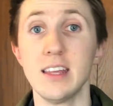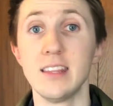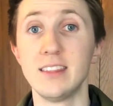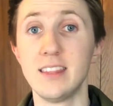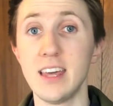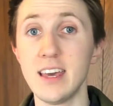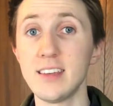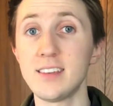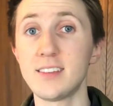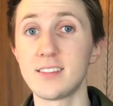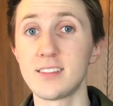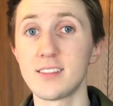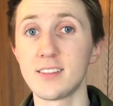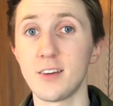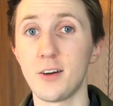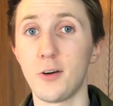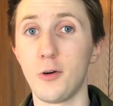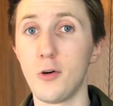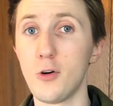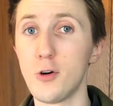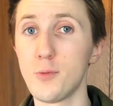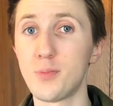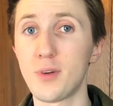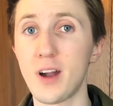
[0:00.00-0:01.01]
This
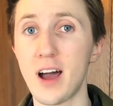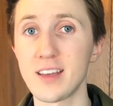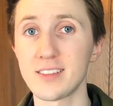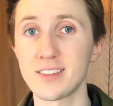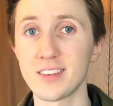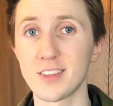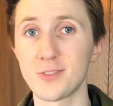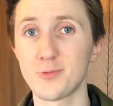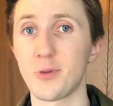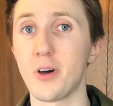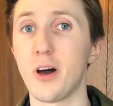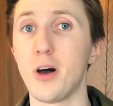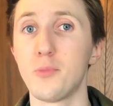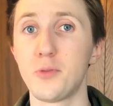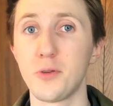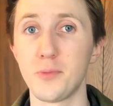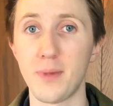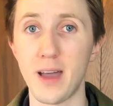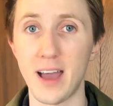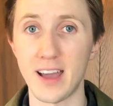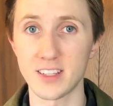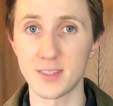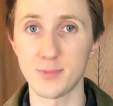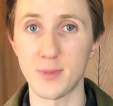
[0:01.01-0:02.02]
whole process will help you
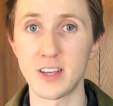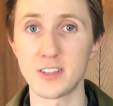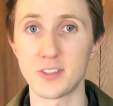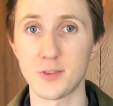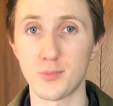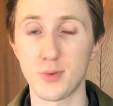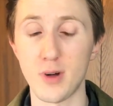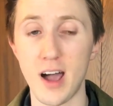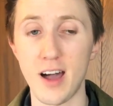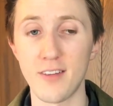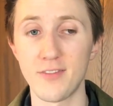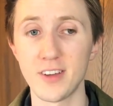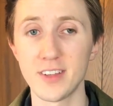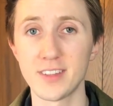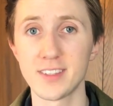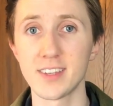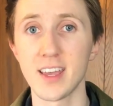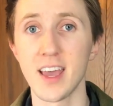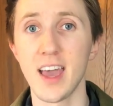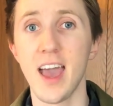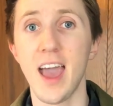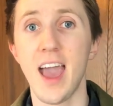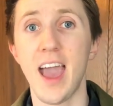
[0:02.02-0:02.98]
maximize your profits,